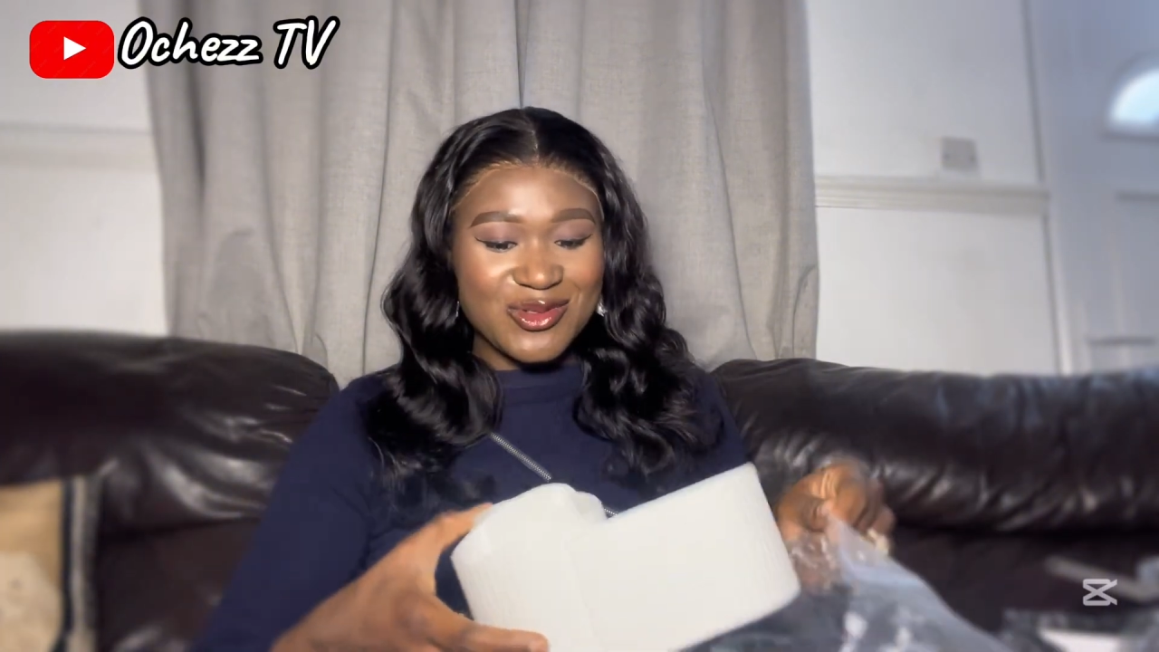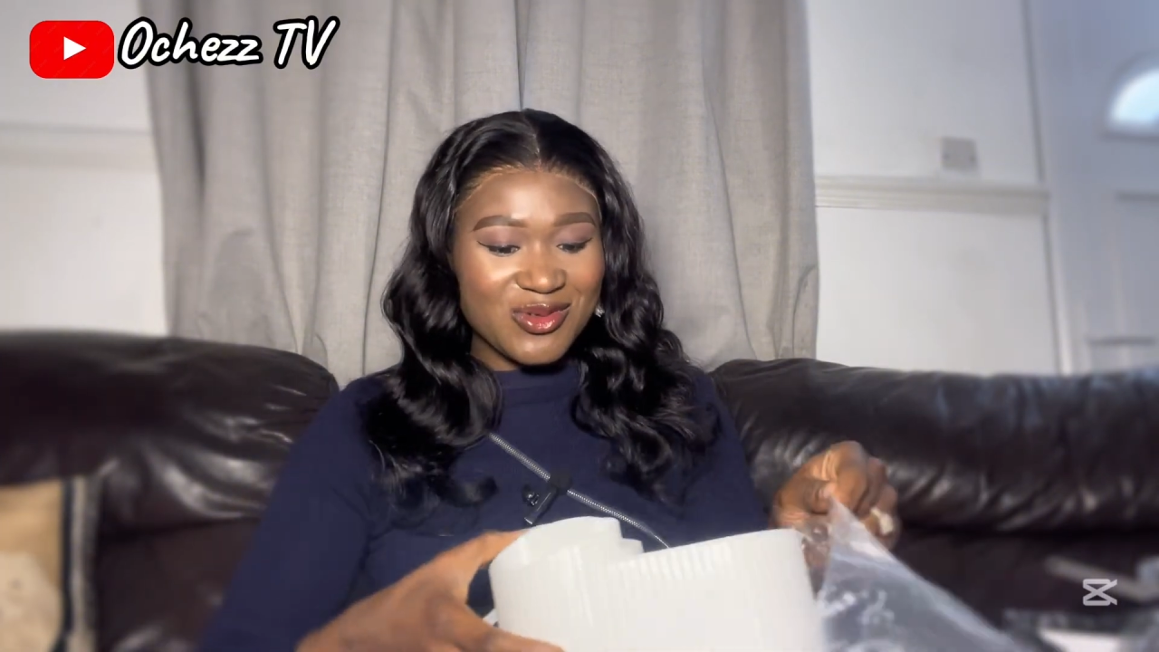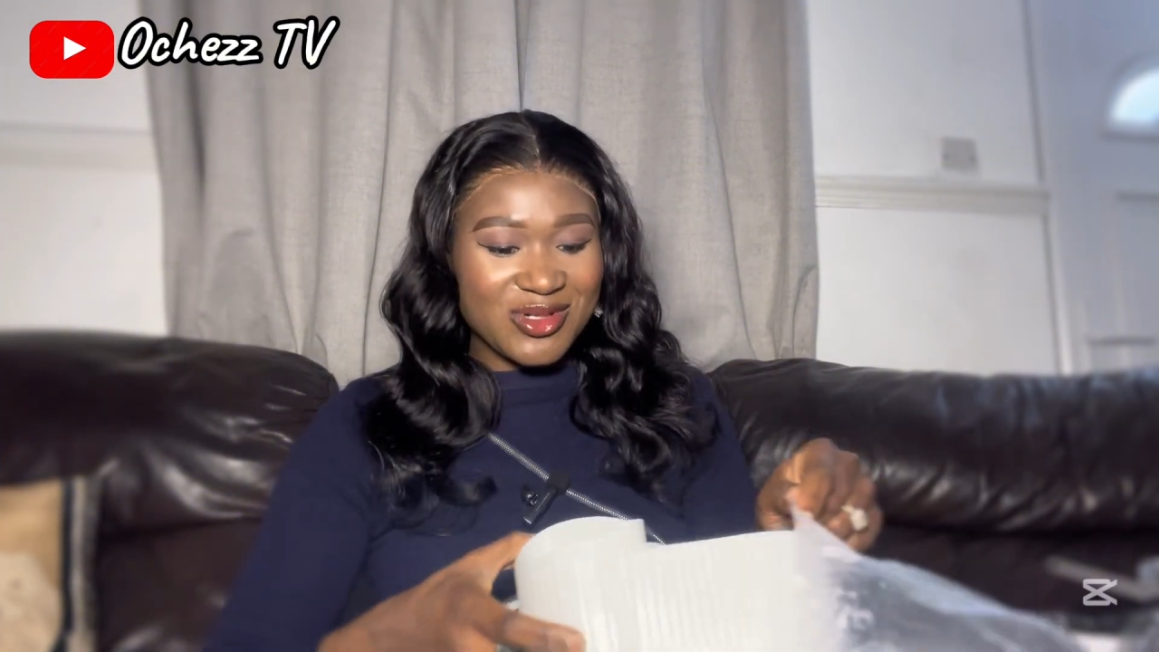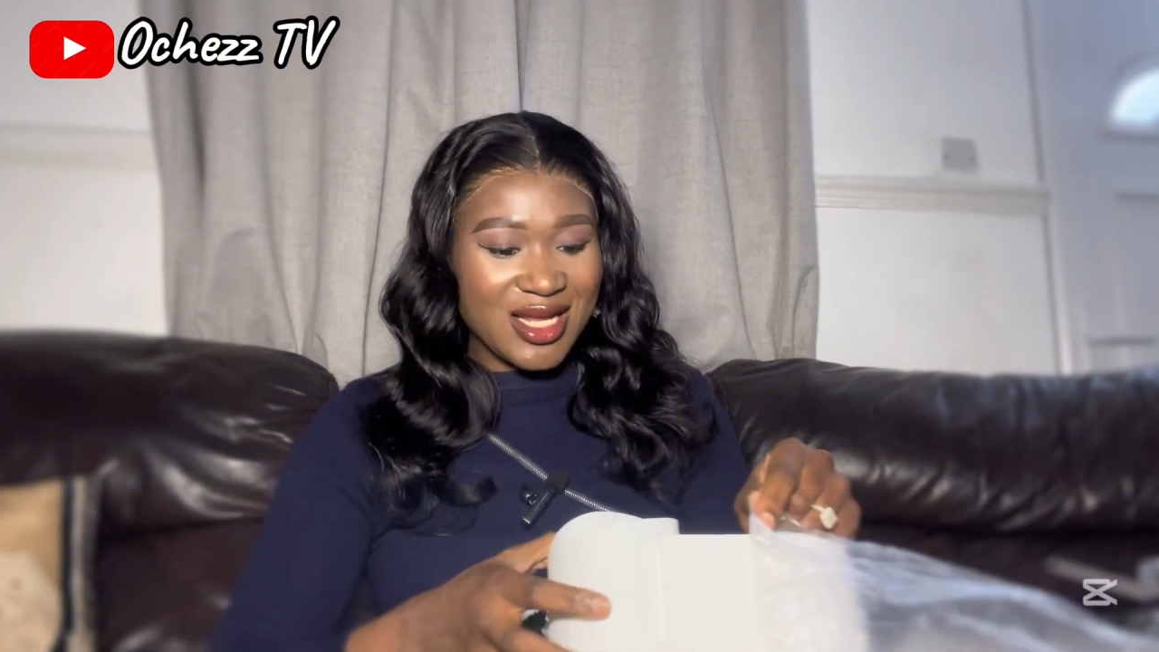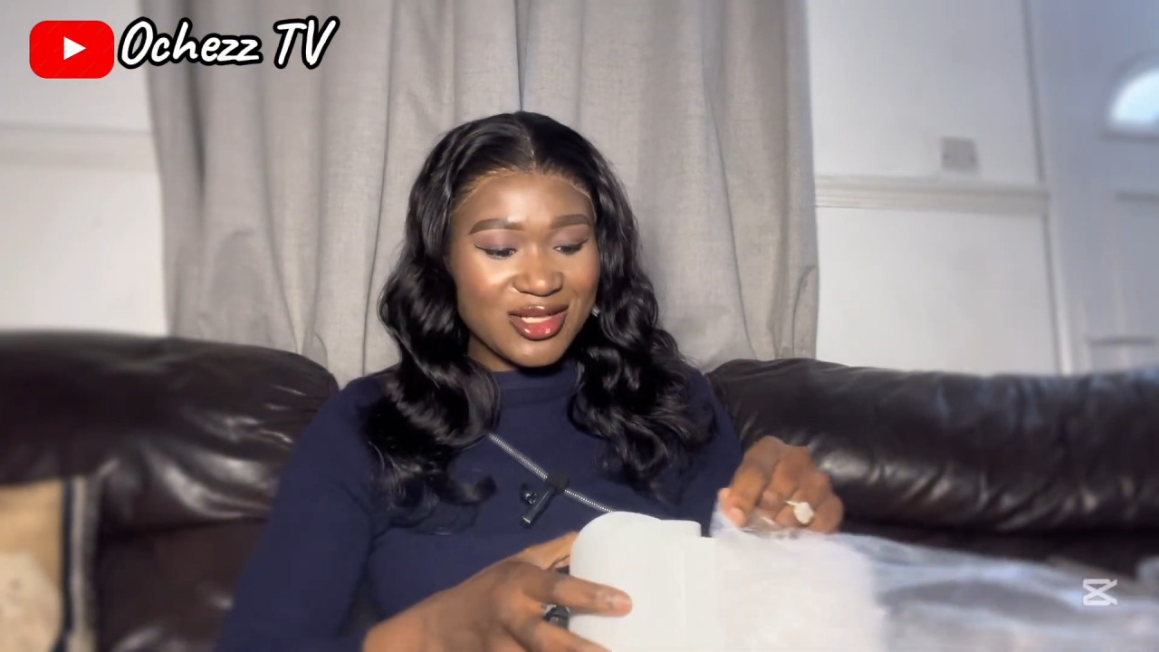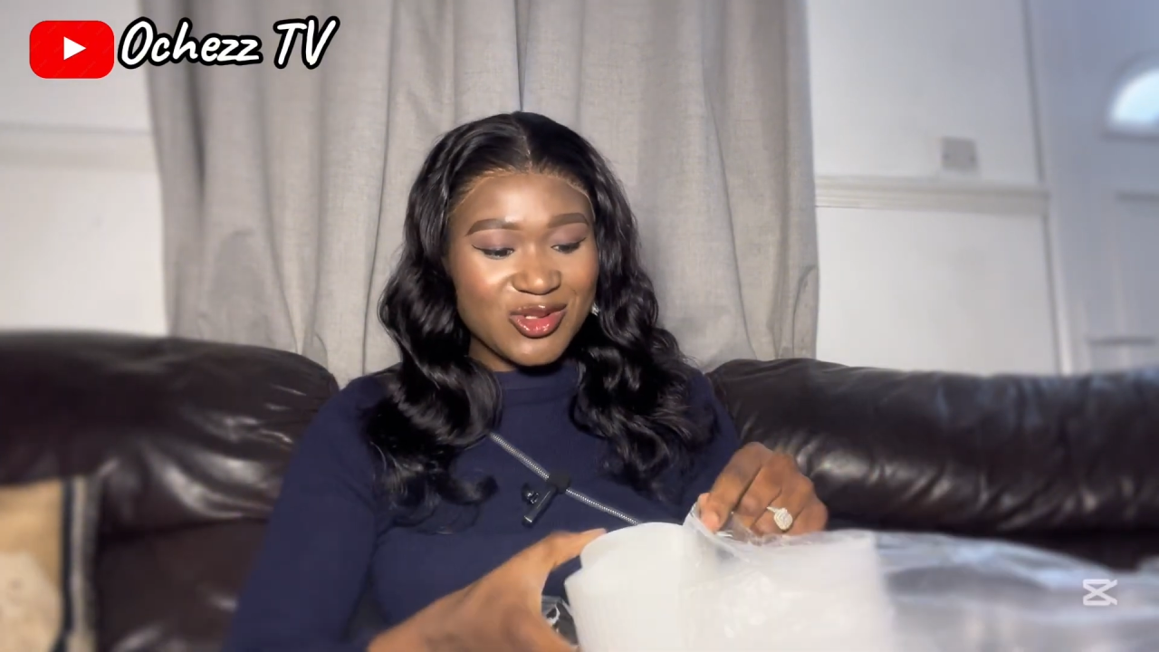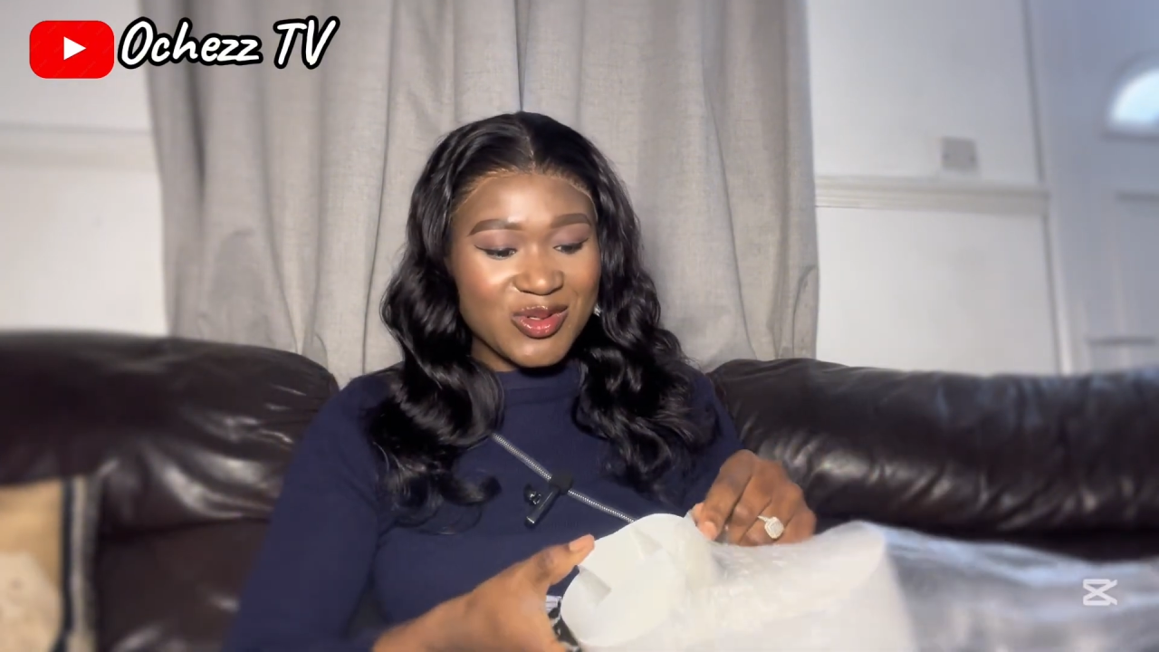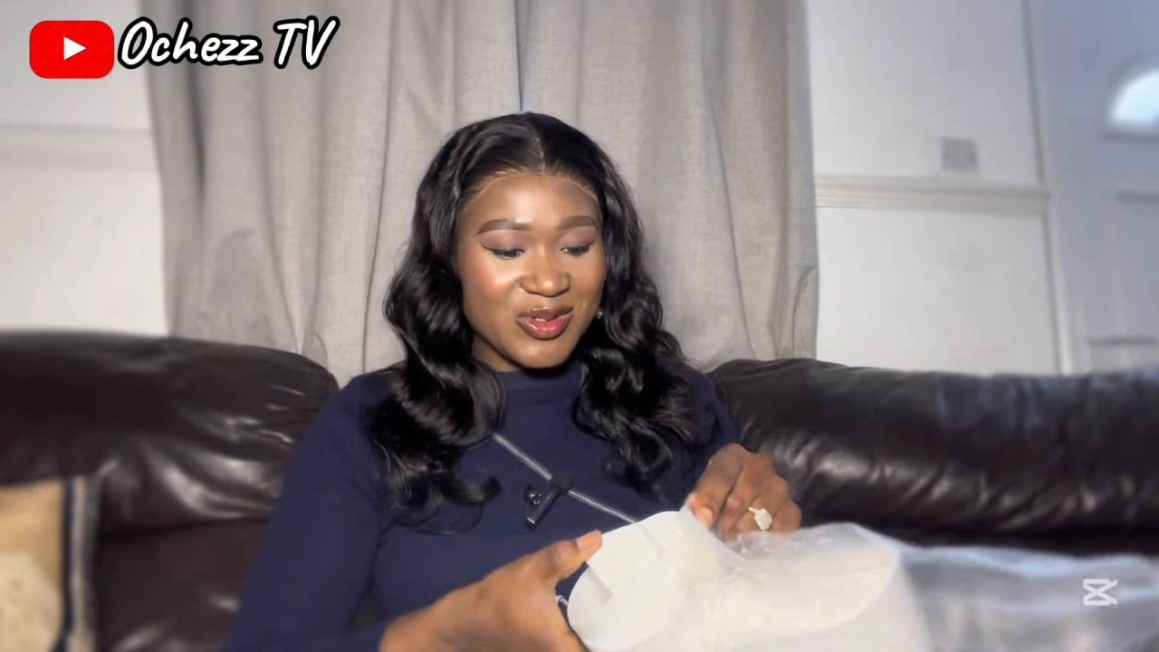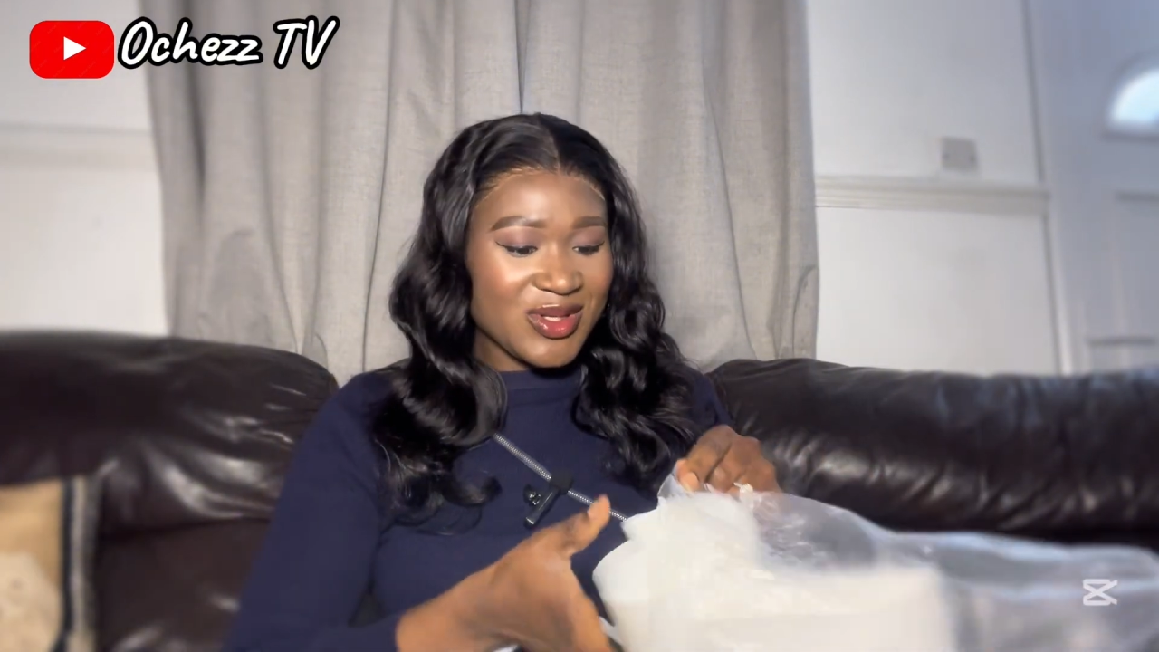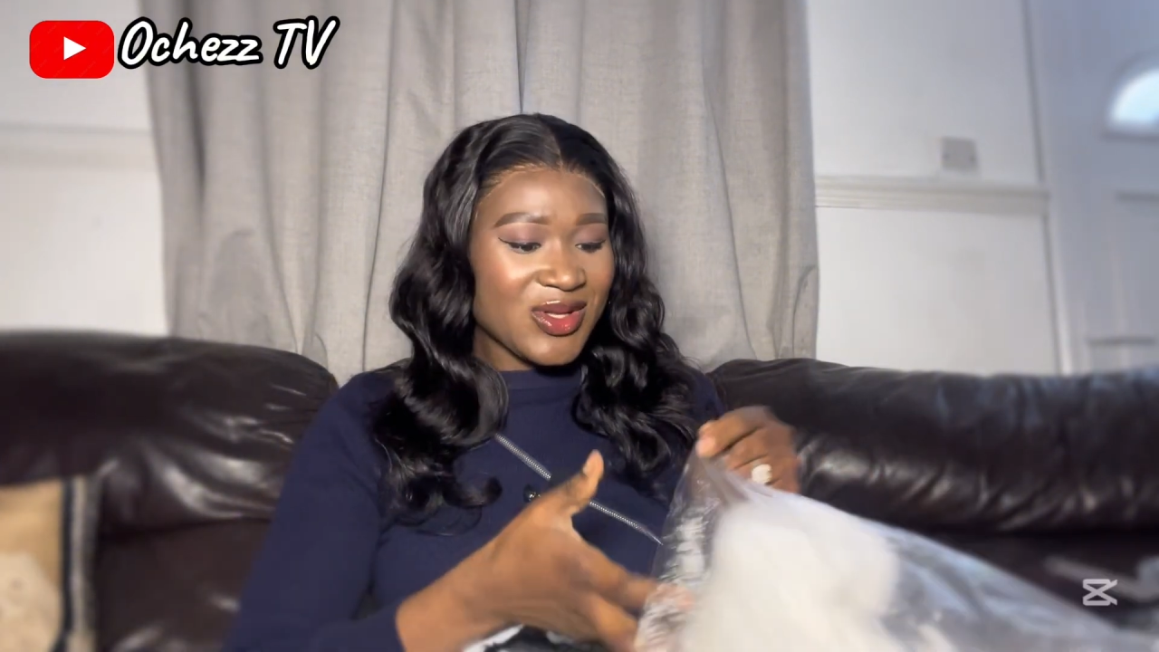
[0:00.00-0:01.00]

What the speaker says: one at all.